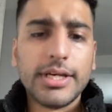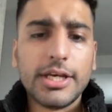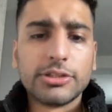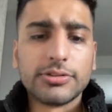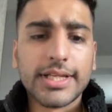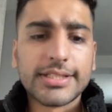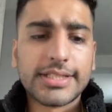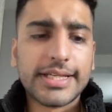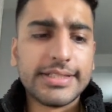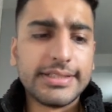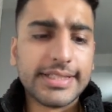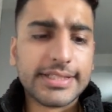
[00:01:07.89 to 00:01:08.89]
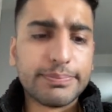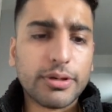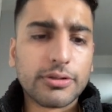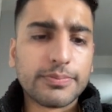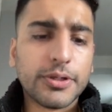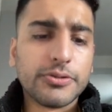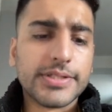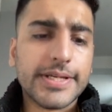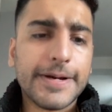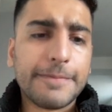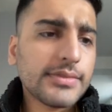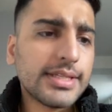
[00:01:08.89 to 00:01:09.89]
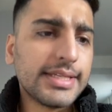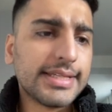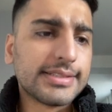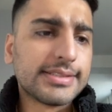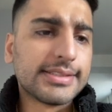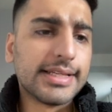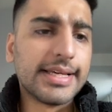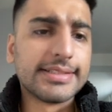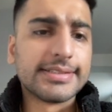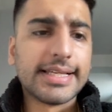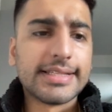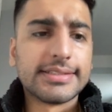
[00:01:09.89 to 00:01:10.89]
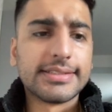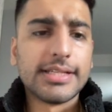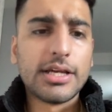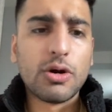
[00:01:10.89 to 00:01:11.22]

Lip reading: So let's say this blog post here, it says,